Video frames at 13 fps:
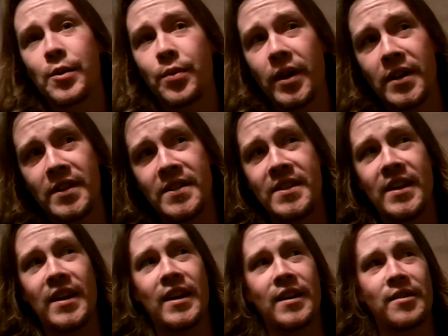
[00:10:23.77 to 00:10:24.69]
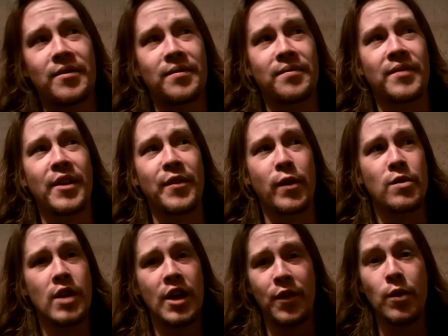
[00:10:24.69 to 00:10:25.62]
but
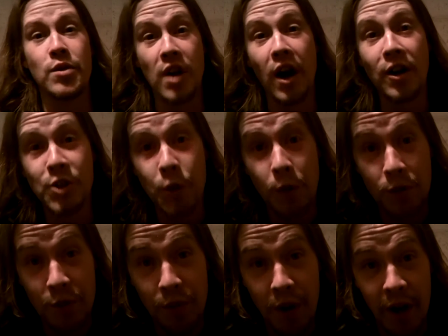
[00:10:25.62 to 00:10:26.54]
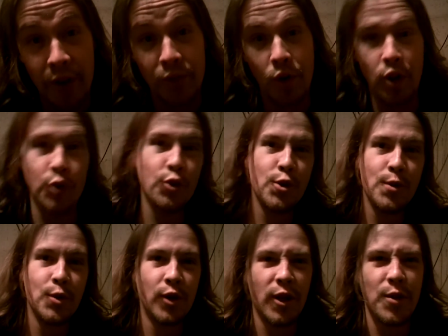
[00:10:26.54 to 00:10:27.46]
if it was on Too Old to Rock and Roll, it would have
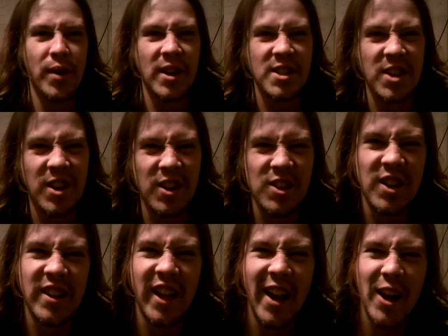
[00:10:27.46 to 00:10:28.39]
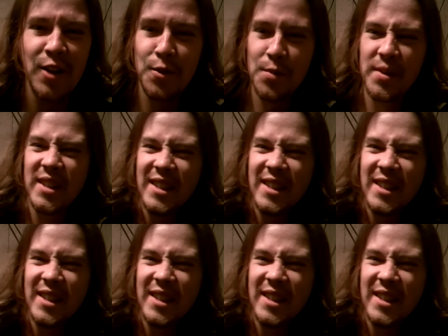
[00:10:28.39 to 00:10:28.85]
been one of the best songs on that album.